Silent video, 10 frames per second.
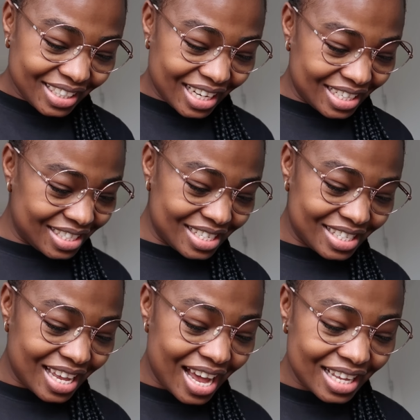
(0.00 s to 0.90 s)
Then it
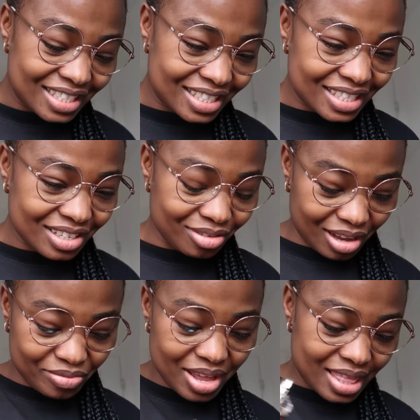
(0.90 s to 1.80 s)
says, the heart,
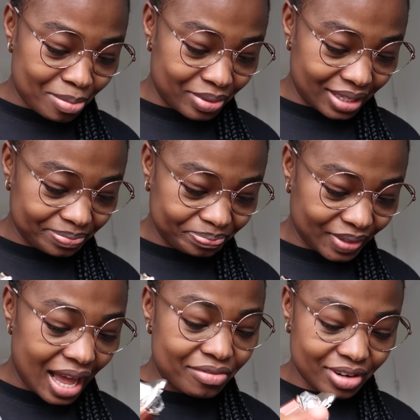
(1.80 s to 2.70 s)
I've read that bit.
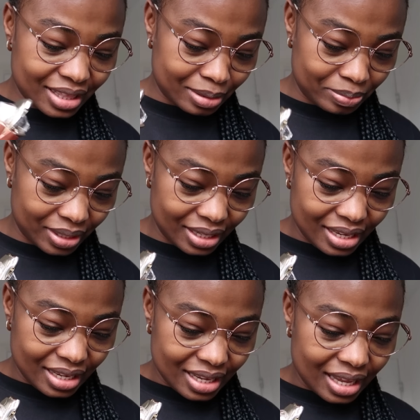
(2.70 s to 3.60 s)

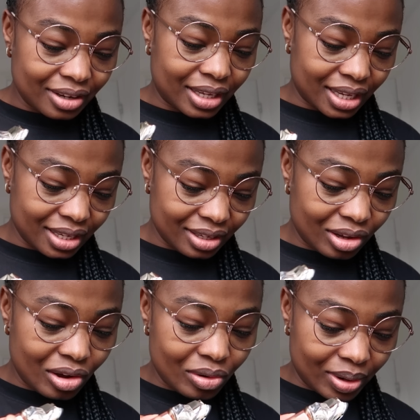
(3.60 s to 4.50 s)
Okay,
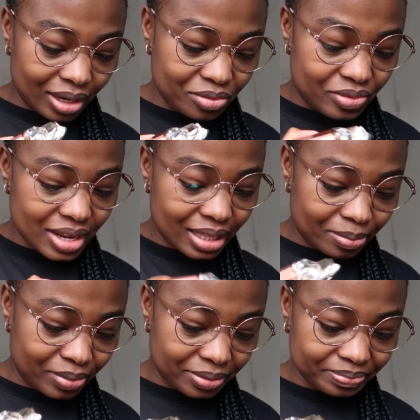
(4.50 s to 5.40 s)
all right, we've read
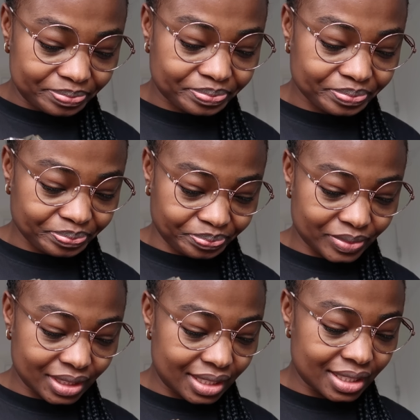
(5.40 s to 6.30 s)
that bit.
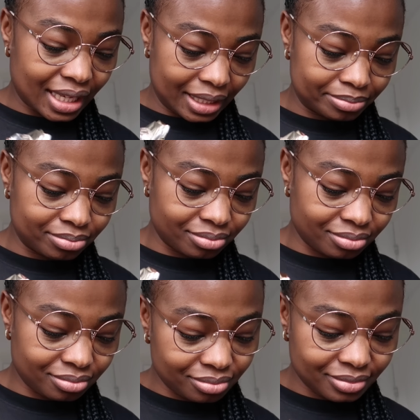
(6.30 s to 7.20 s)
Okay.
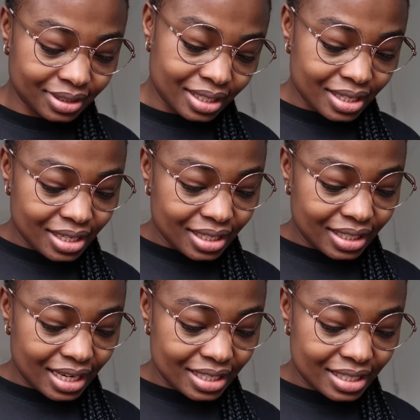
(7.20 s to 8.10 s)

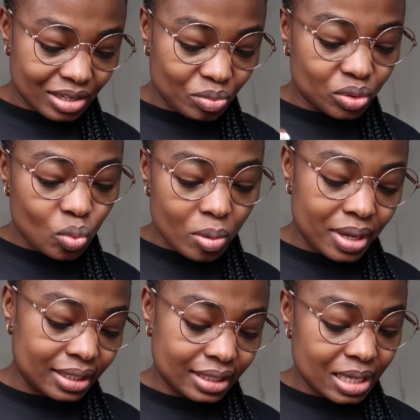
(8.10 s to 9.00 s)
Then it says, with
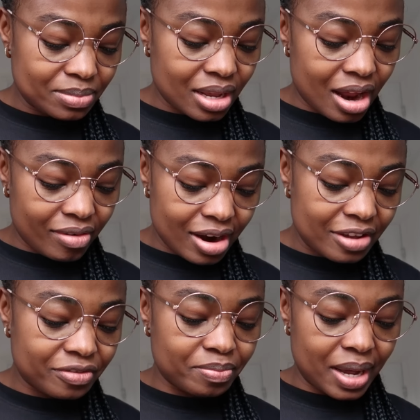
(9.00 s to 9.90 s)
warm and damp
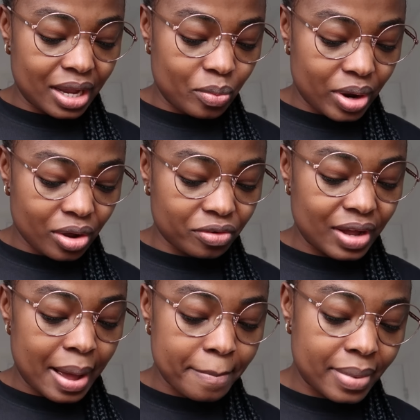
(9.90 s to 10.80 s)
arrived by way
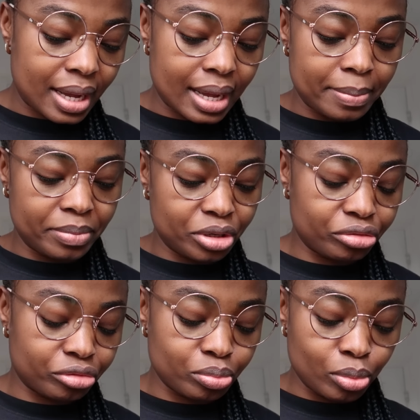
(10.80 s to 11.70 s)
of amber and
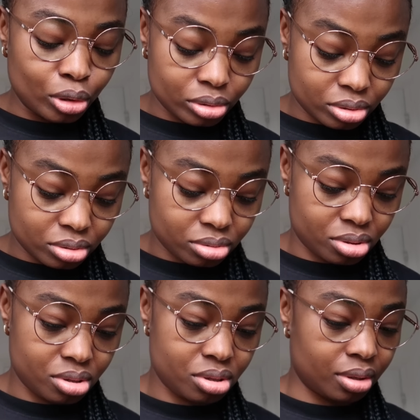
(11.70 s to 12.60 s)
mineral moss.
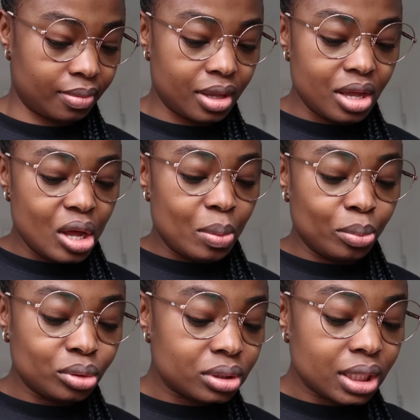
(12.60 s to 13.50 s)
Hey.
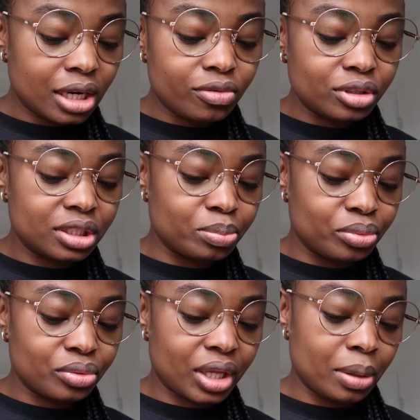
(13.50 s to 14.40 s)
Mugler wrote the
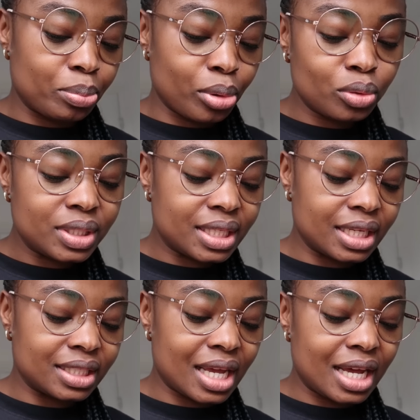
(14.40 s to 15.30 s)
book, A Bold
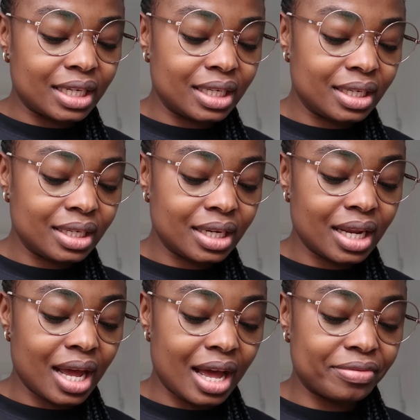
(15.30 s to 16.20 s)
Scent, and
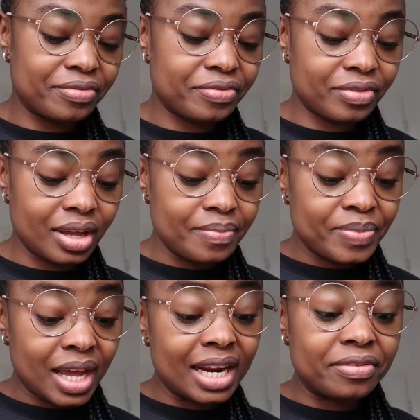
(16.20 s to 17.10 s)
are
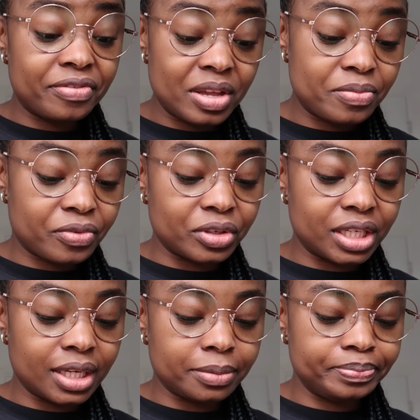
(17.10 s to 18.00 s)
famed for
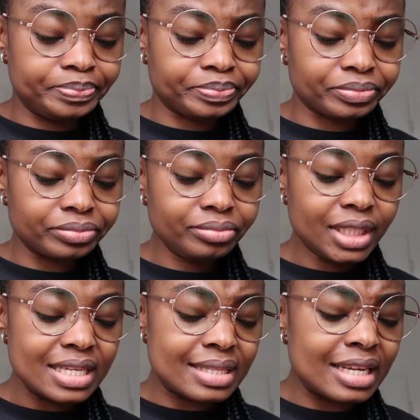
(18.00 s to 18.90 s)
their
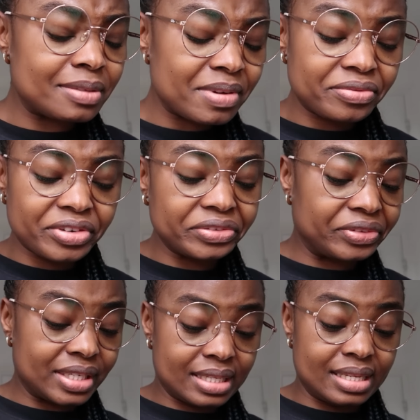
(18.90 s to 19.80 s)
statement
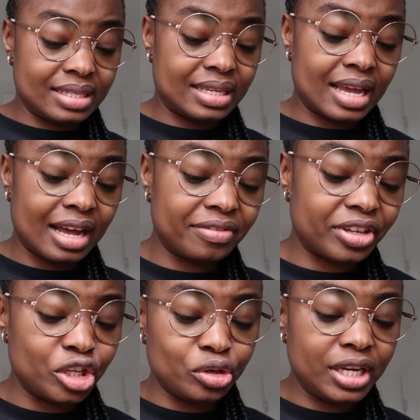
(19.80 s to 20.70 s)
fragrances. They have
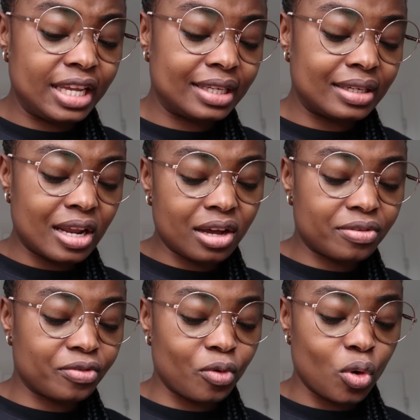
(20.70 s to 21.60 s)
a unique
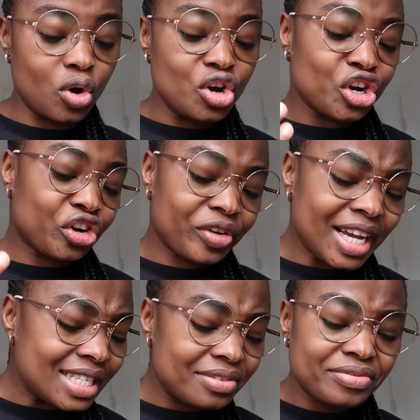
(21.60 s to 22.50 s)
knack for
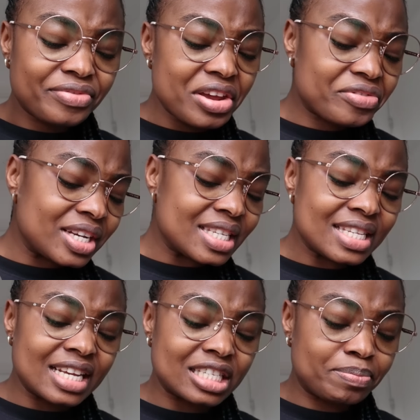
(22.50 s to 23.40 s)
creating
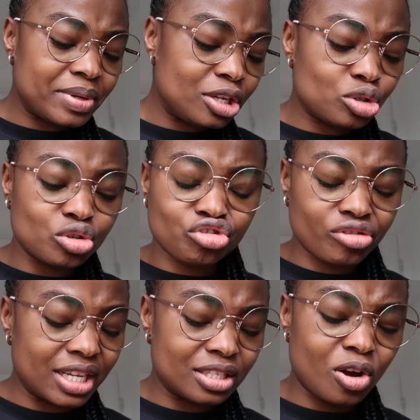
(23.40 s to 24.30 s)
fragrances that speak to
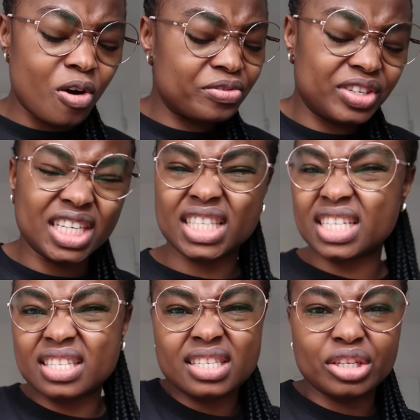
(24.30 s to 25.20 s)
strength, confidence,
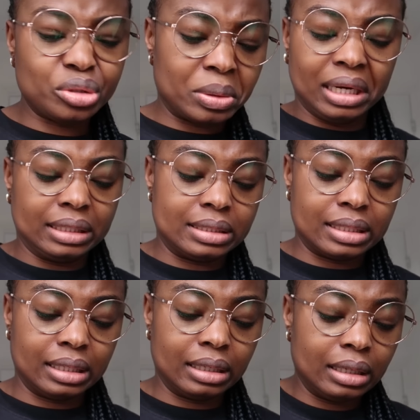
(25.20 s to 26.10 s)
and
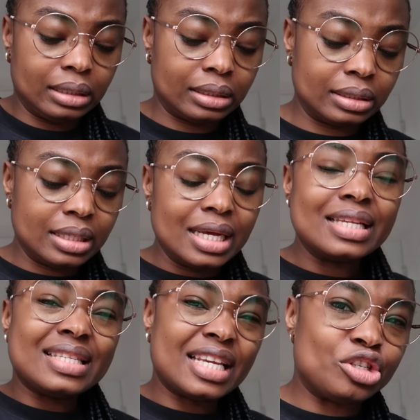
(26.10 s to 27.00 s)
sexuality. Hey,
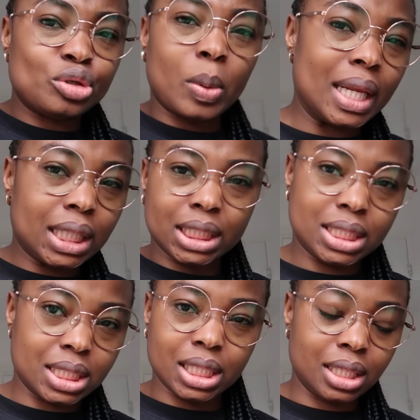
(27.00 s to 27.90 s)

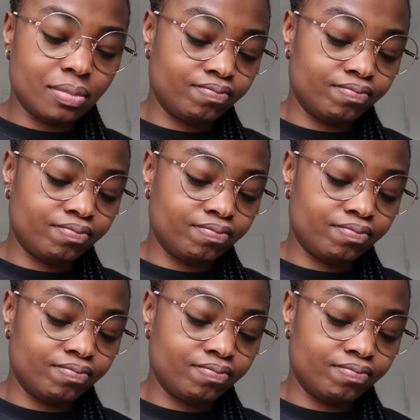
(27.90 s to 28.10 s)
sexuality.